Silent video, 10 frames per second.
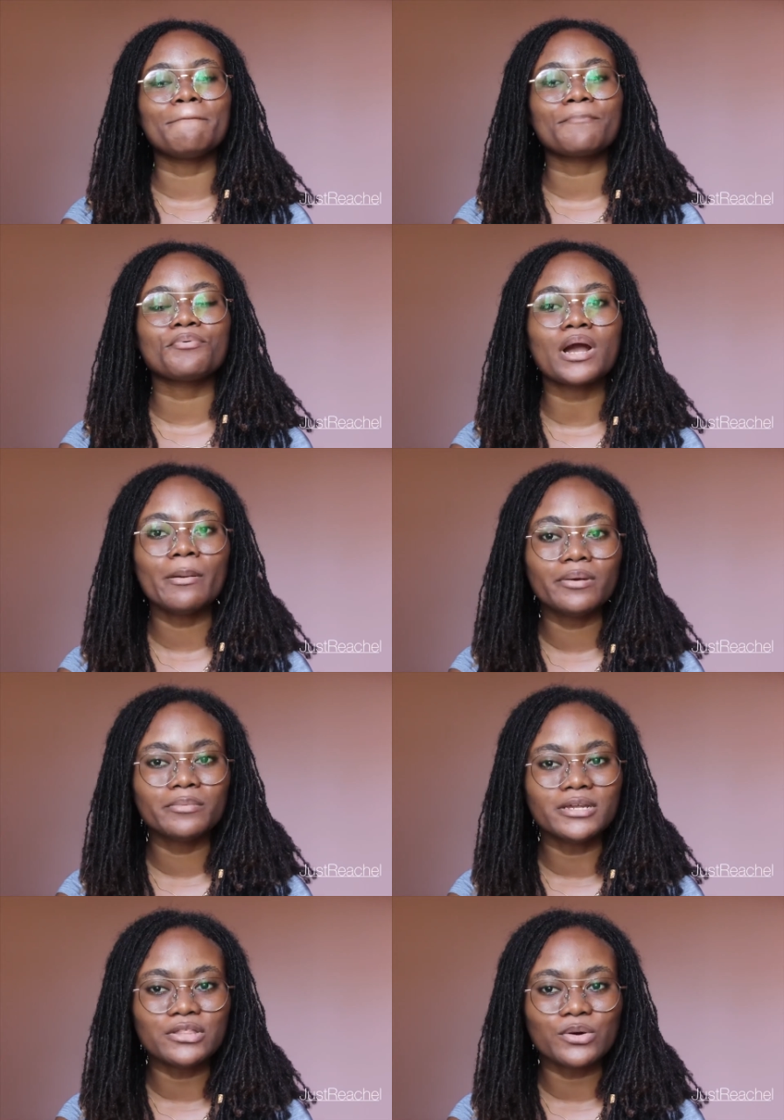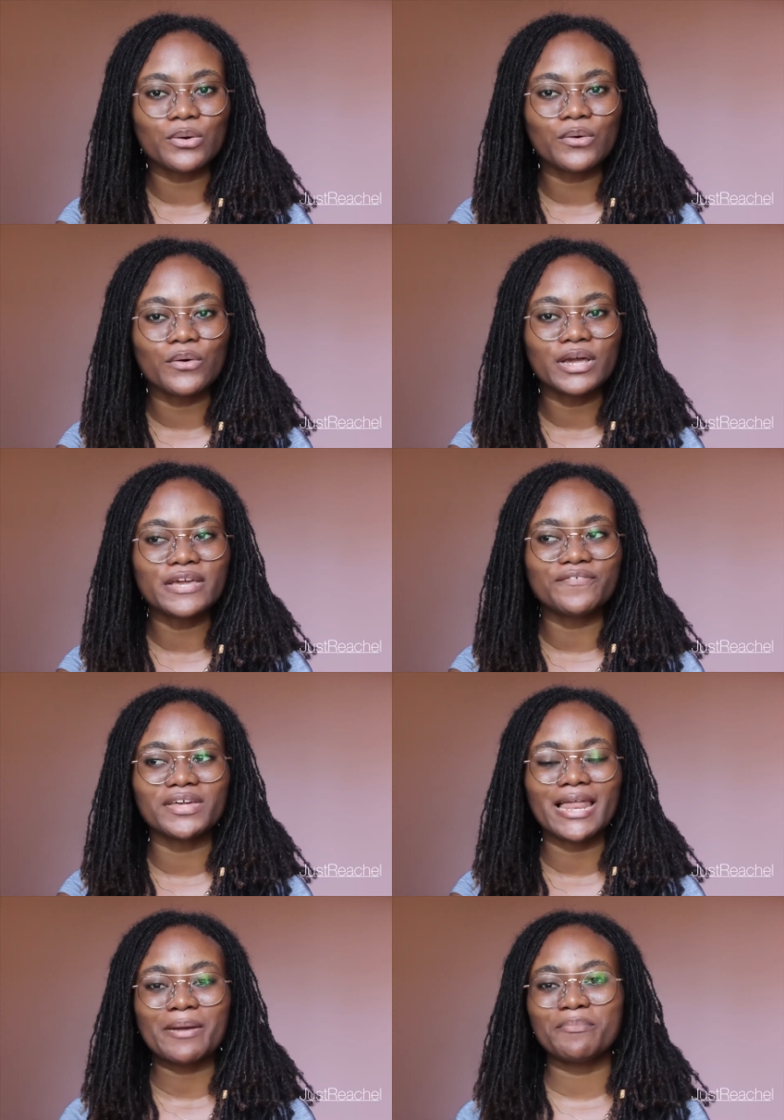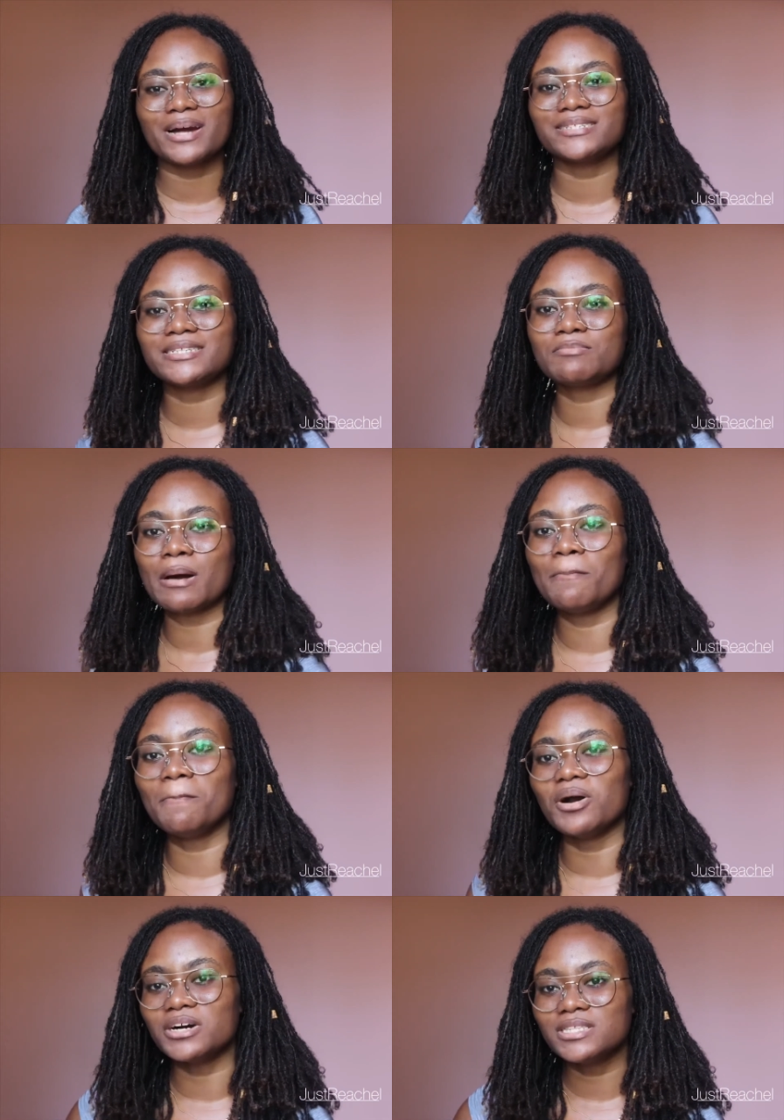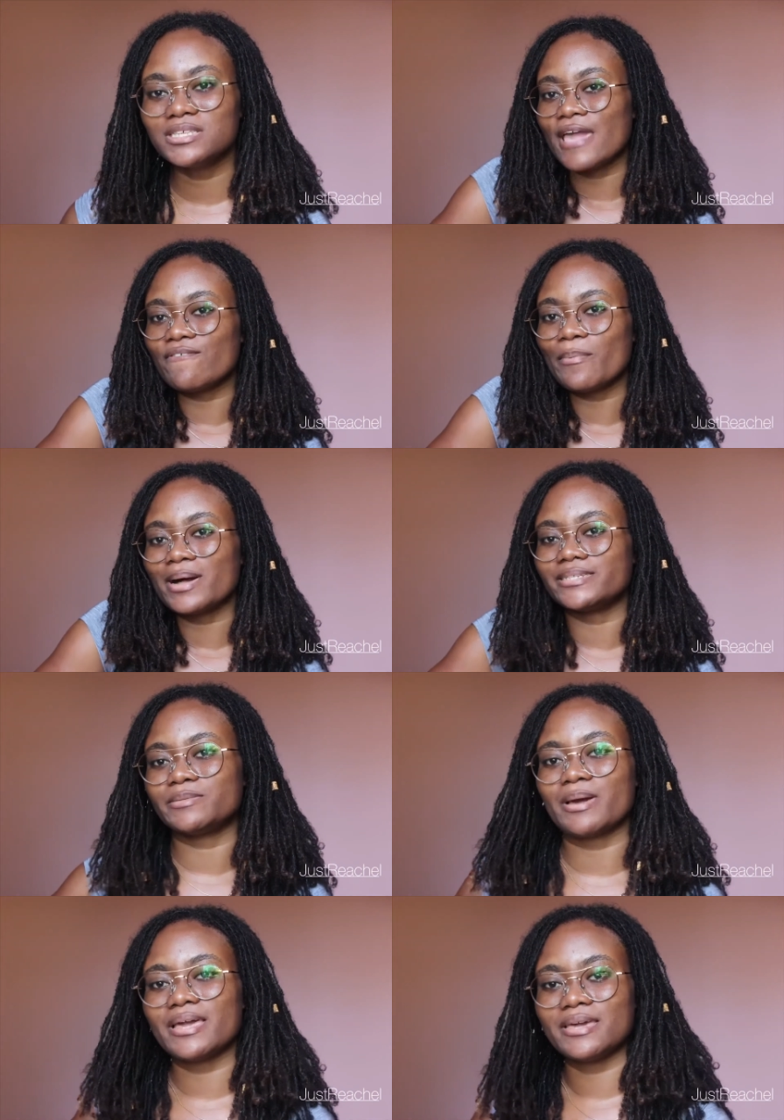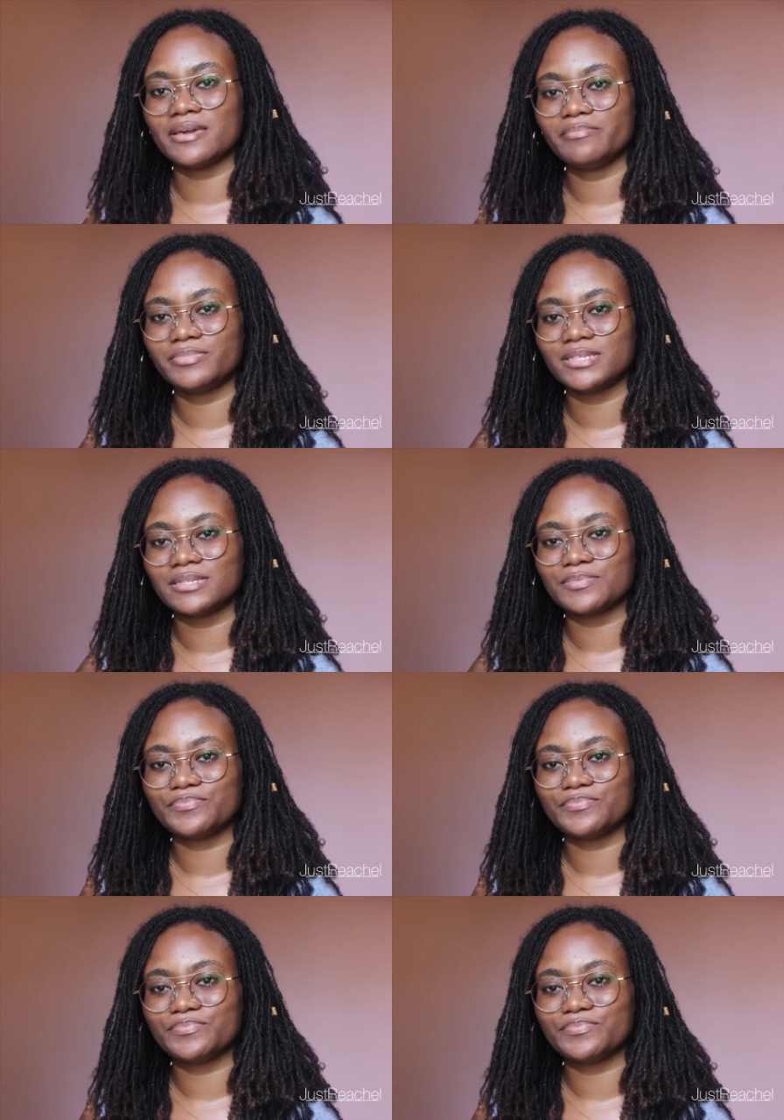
Probably though, if it like passes my butt, if it passes my hips,